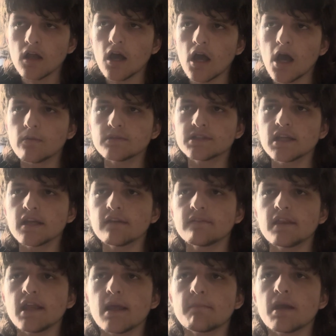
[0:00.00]
I will see
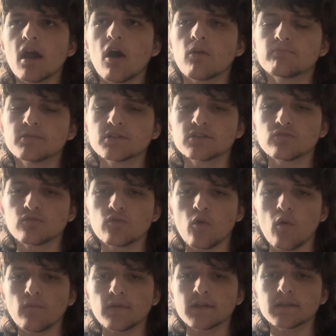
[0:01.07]
teaming up in
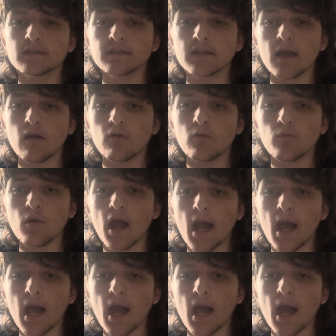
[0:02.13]
over detail what